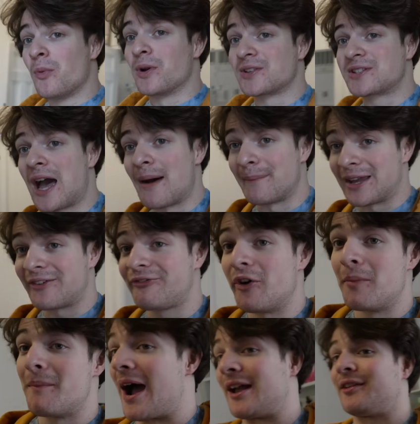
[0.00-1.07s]
was coming for
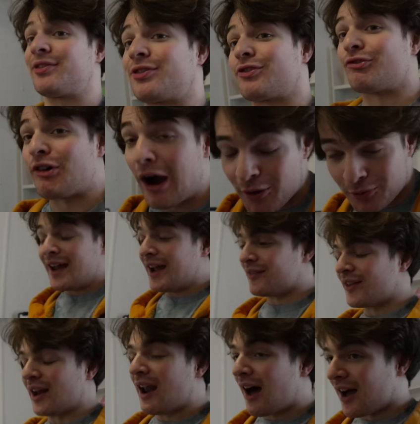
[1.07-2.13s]
my throat
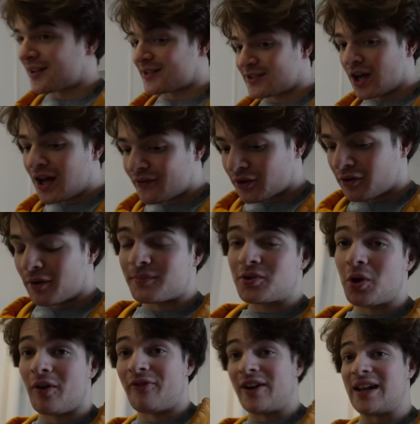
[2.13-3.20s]
in the last server room
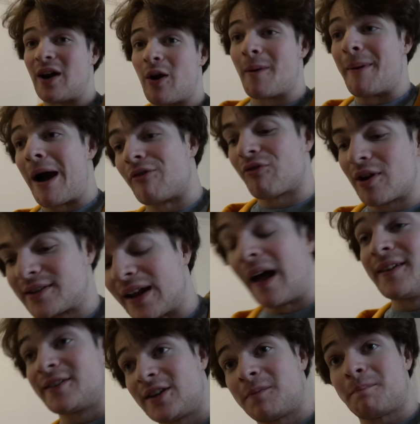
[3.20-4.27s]
tour video about
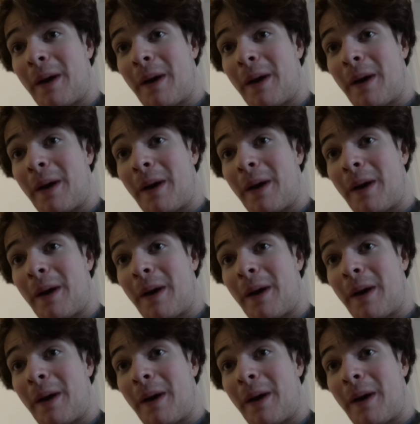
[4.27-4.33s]
redundant